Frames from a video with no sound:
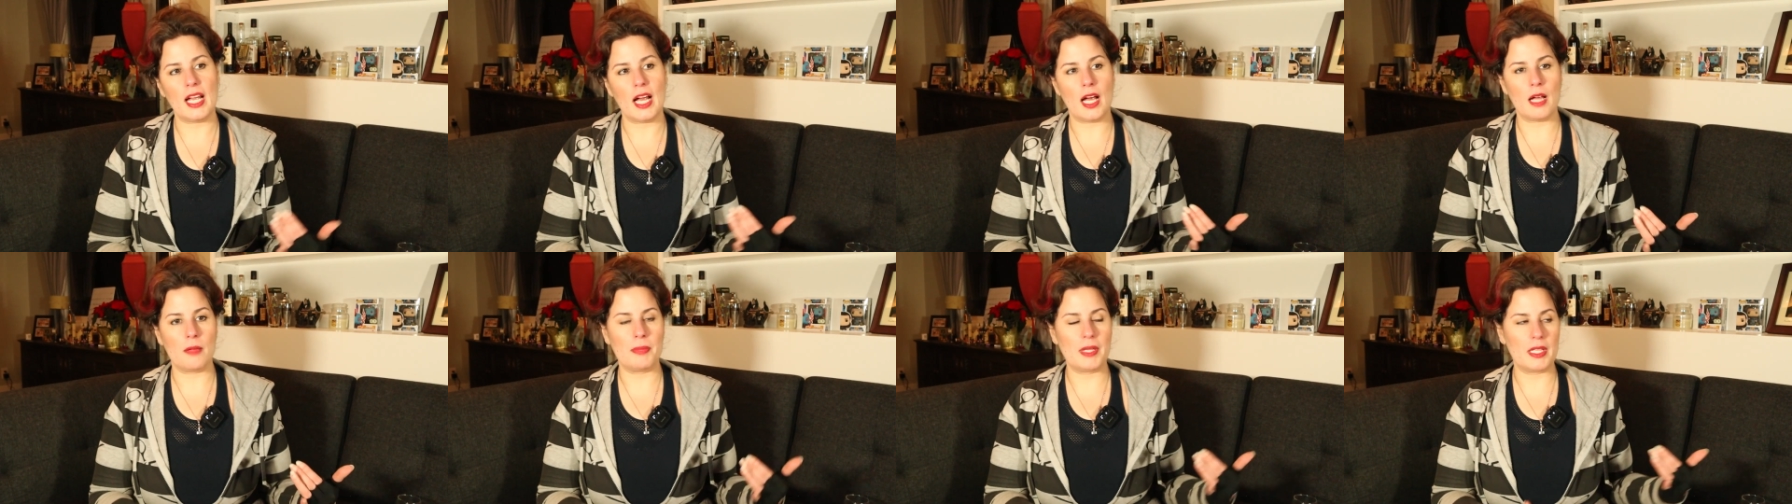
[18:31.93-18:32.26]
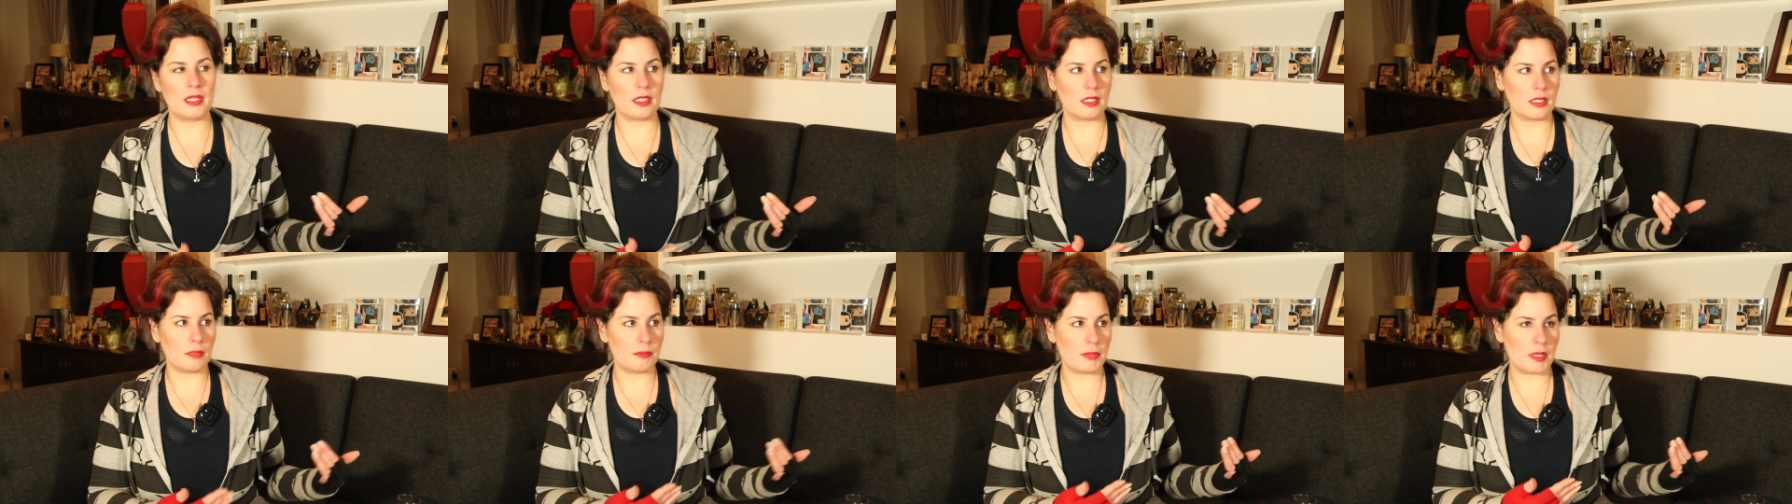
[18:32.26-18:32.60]
I'll be
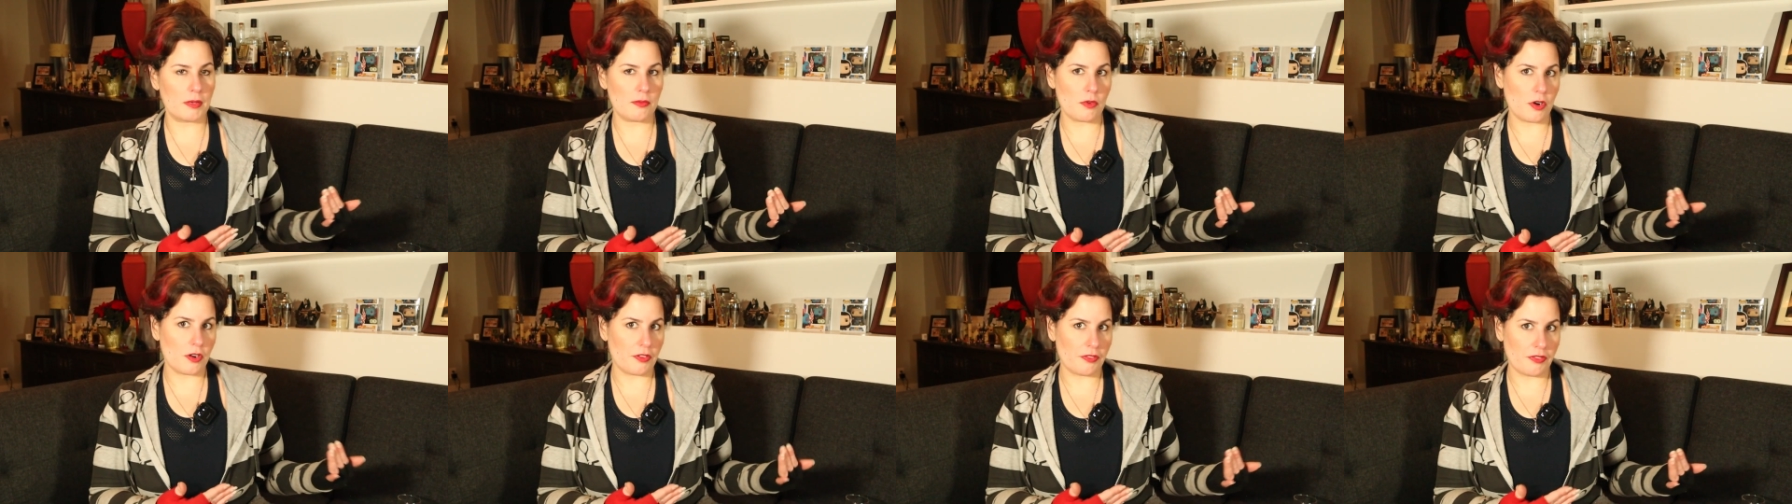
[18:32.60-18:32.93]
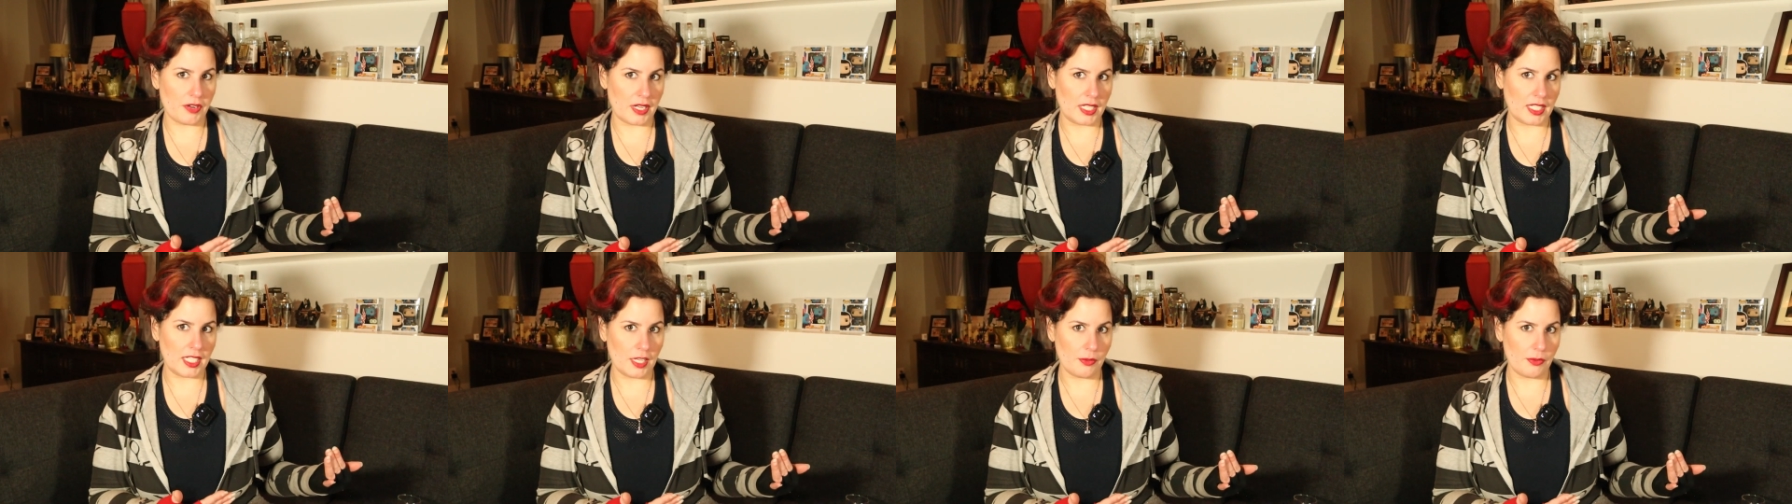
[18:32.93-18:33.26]
a little bit more
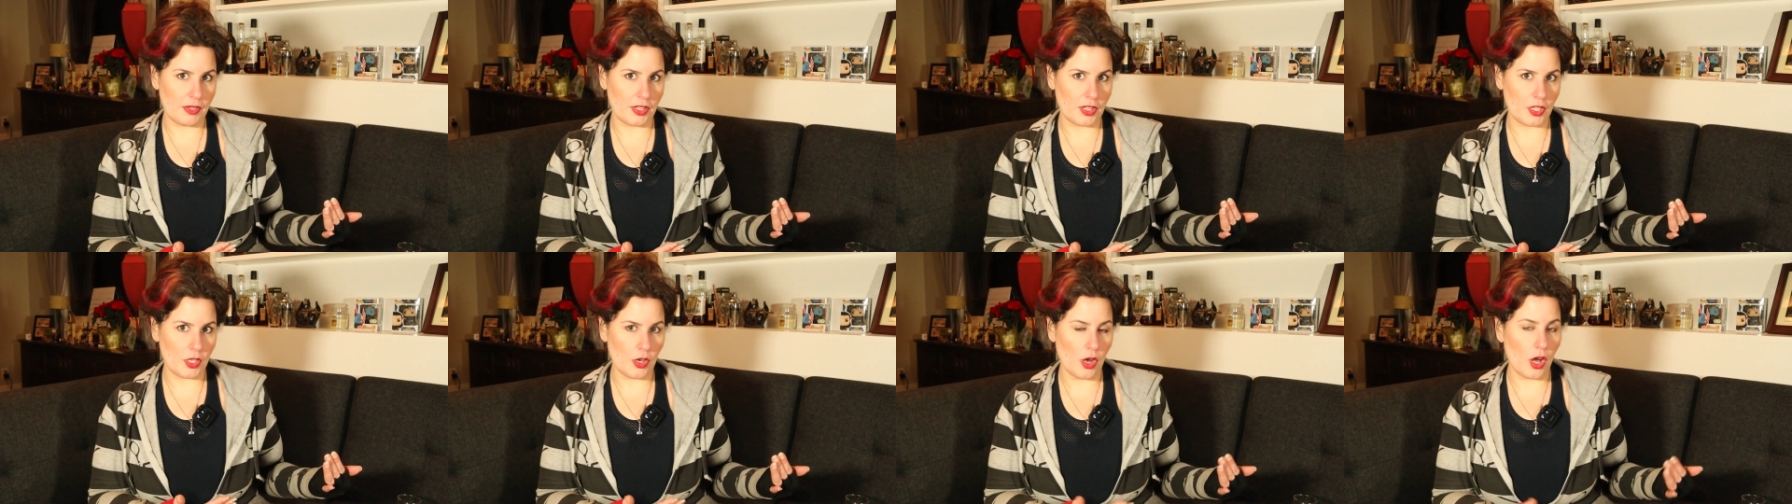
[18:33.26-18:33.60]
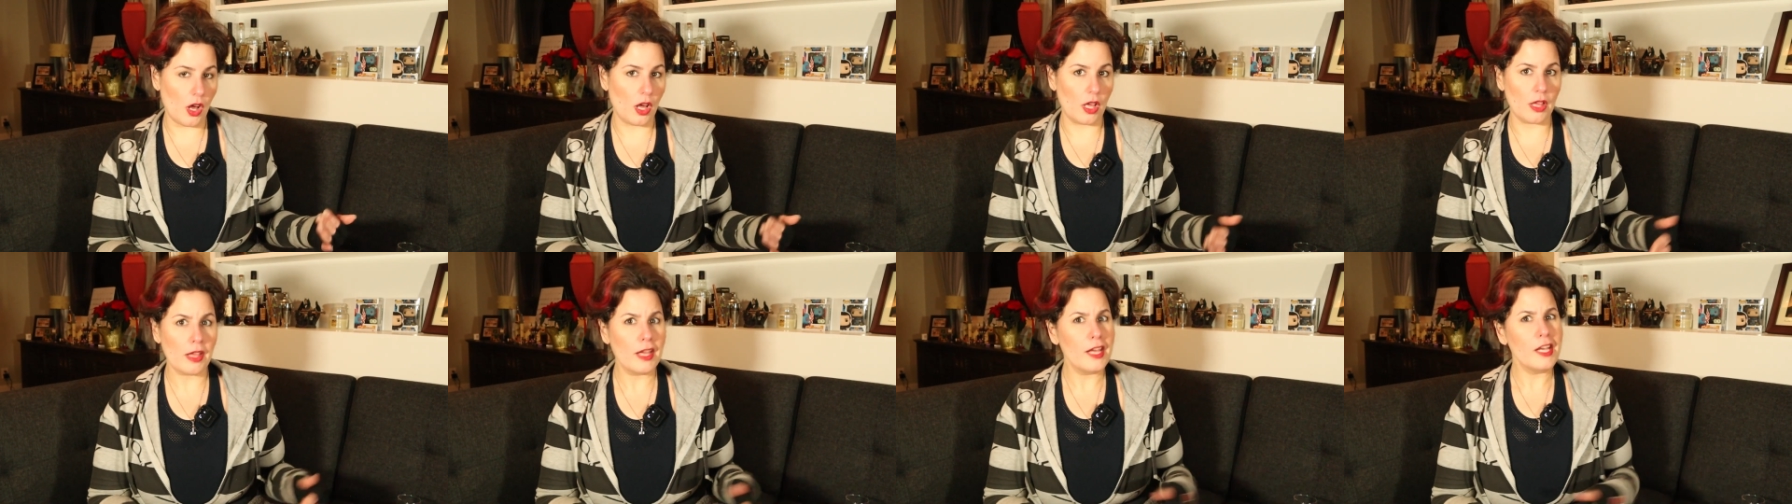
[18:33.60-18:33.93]
friendly with you
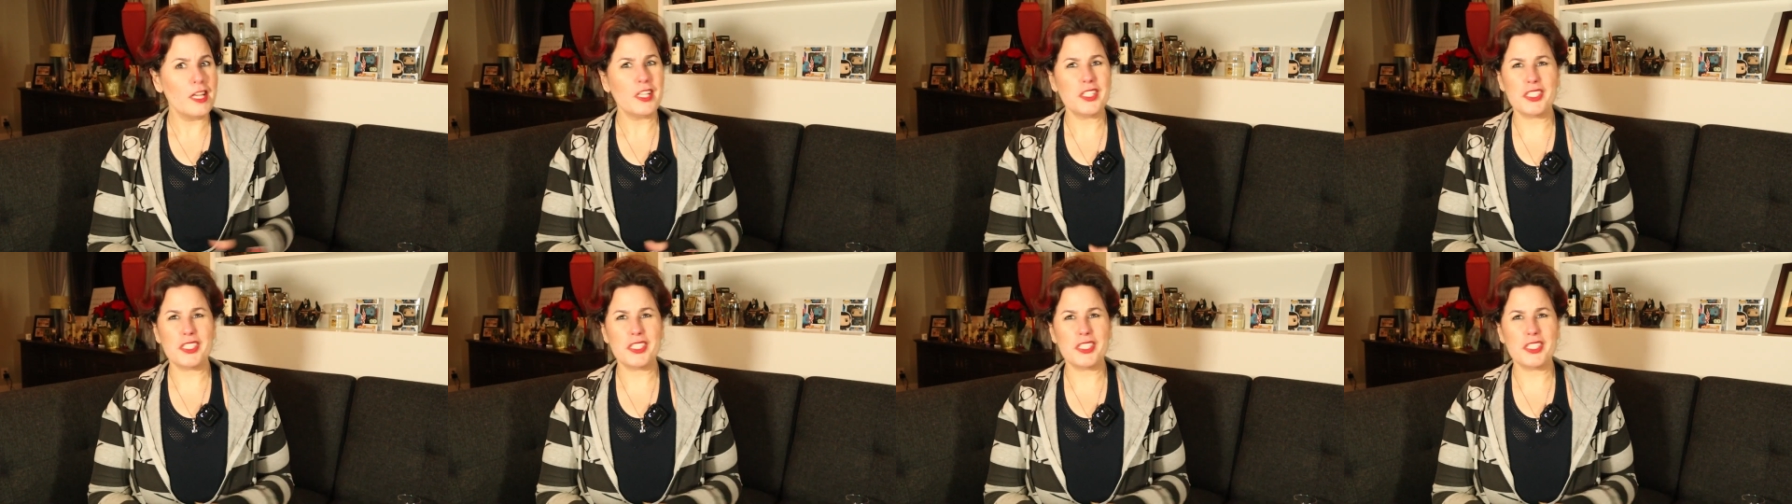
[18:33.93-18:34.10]
all.